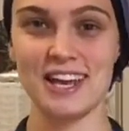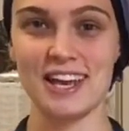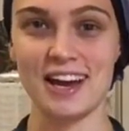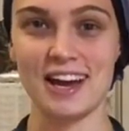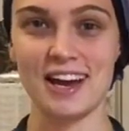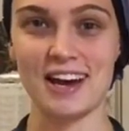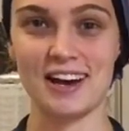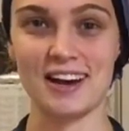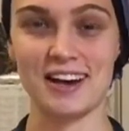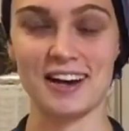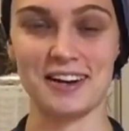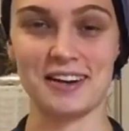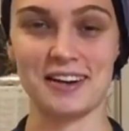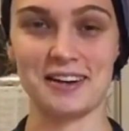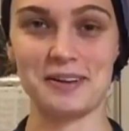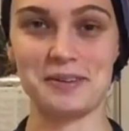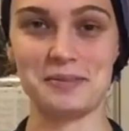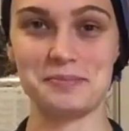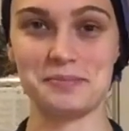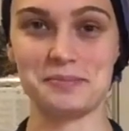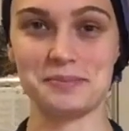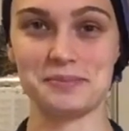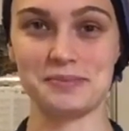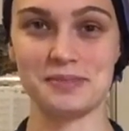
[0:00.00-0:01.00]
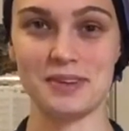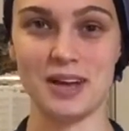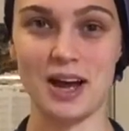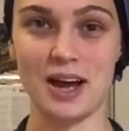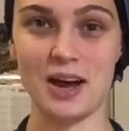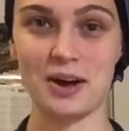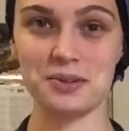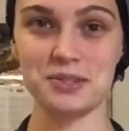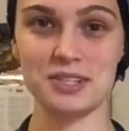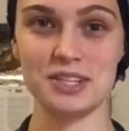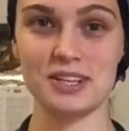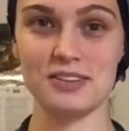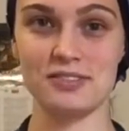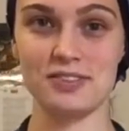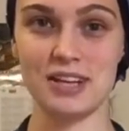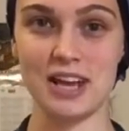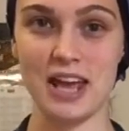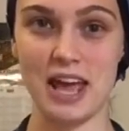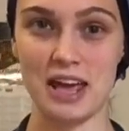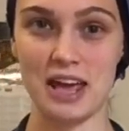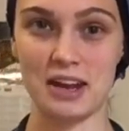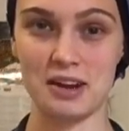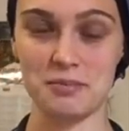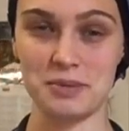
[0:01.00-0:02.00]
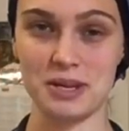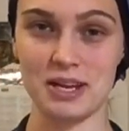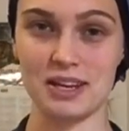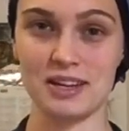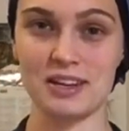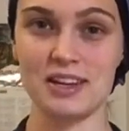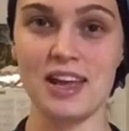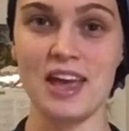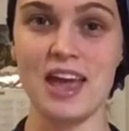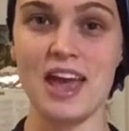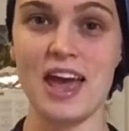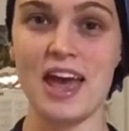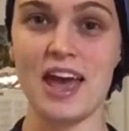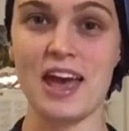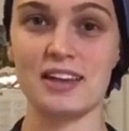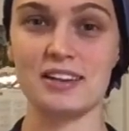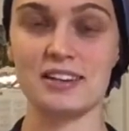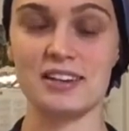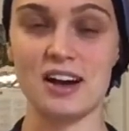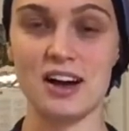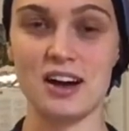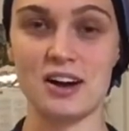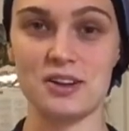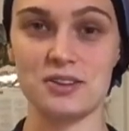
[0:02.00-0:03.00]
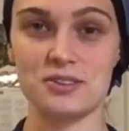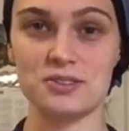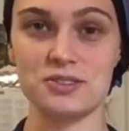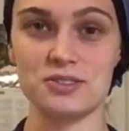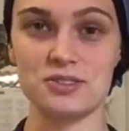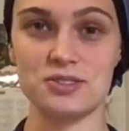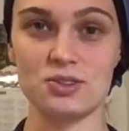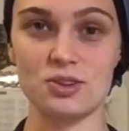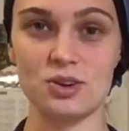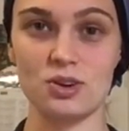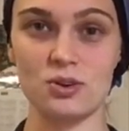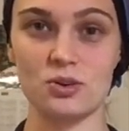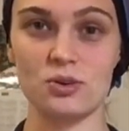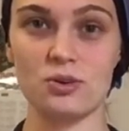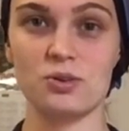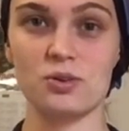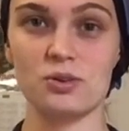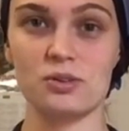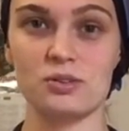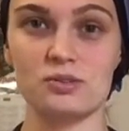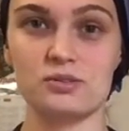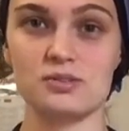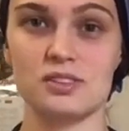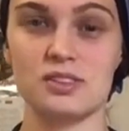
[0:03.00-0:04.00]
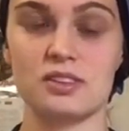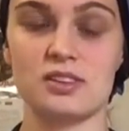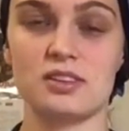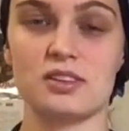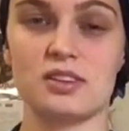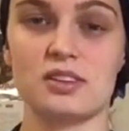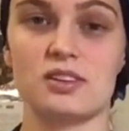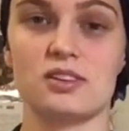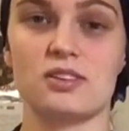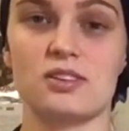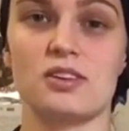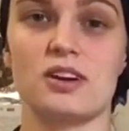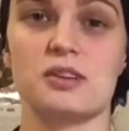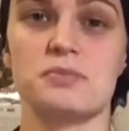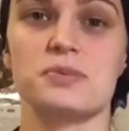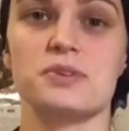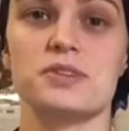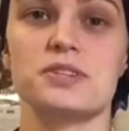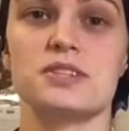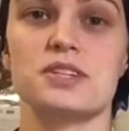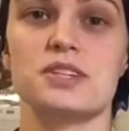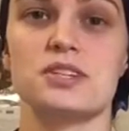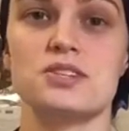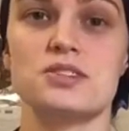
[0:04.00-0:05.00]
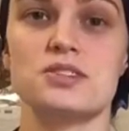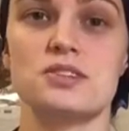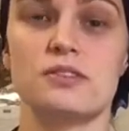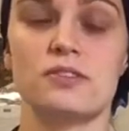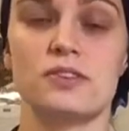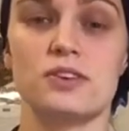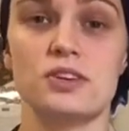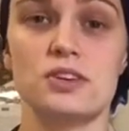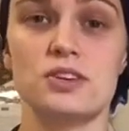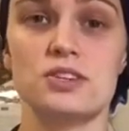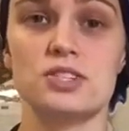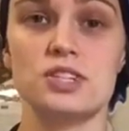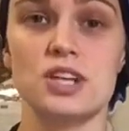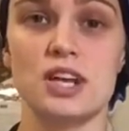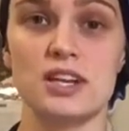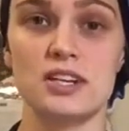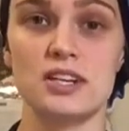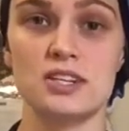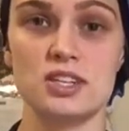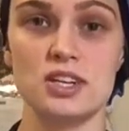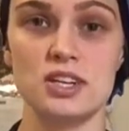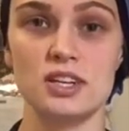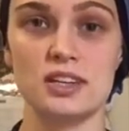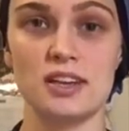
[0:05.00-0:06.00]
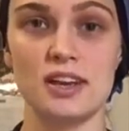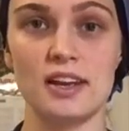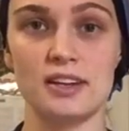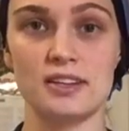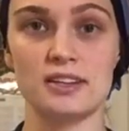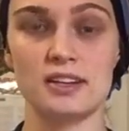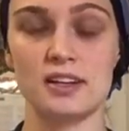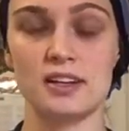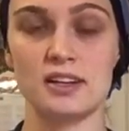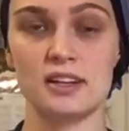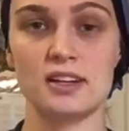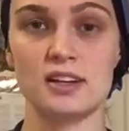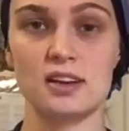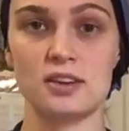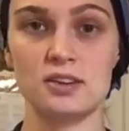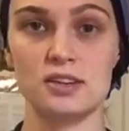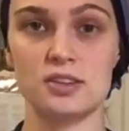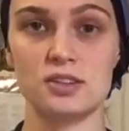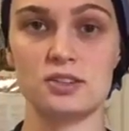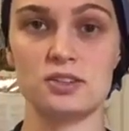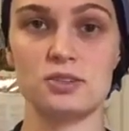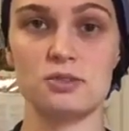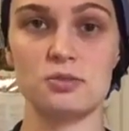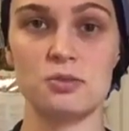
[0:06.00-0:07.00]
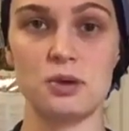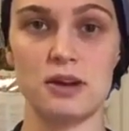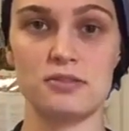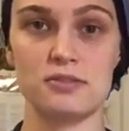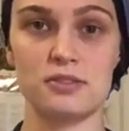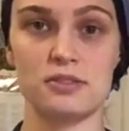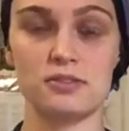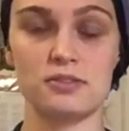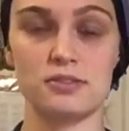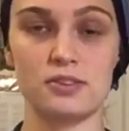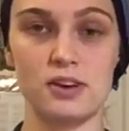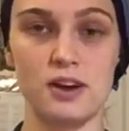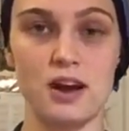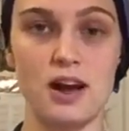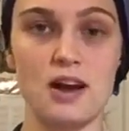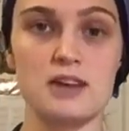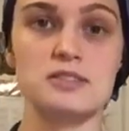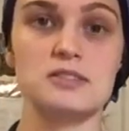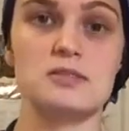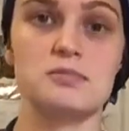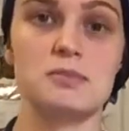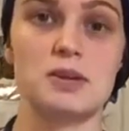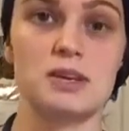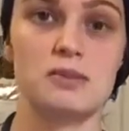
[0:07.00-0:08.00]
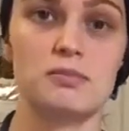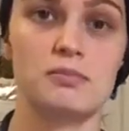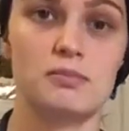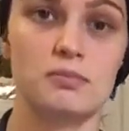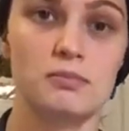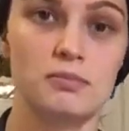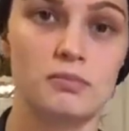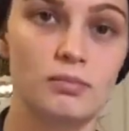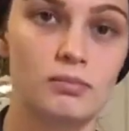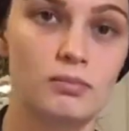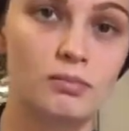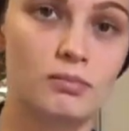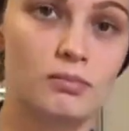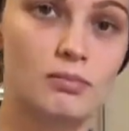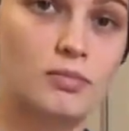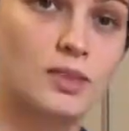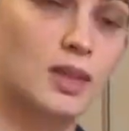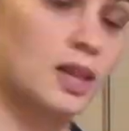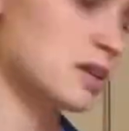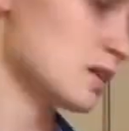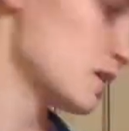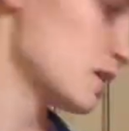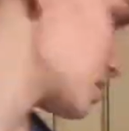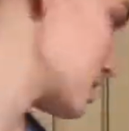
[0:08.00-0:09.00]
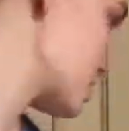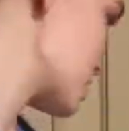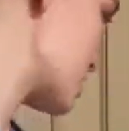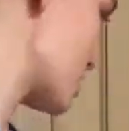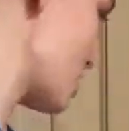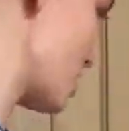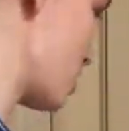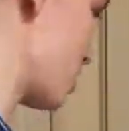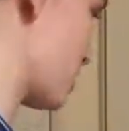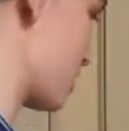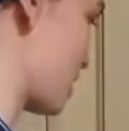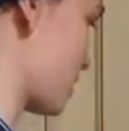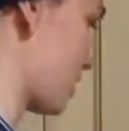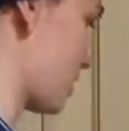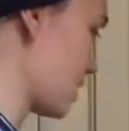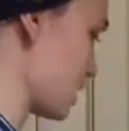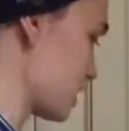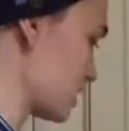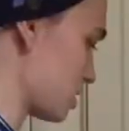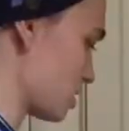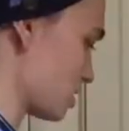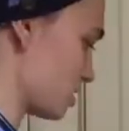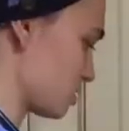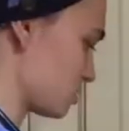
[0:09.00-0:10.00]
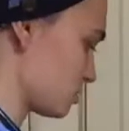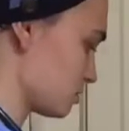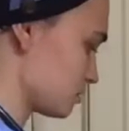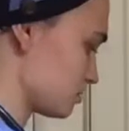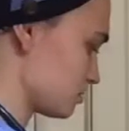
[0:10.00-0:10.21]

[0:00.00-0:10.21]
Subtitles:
how to give an enema and also the correct procedure for changing and cutting out a new wafer for ostomy. So here I go.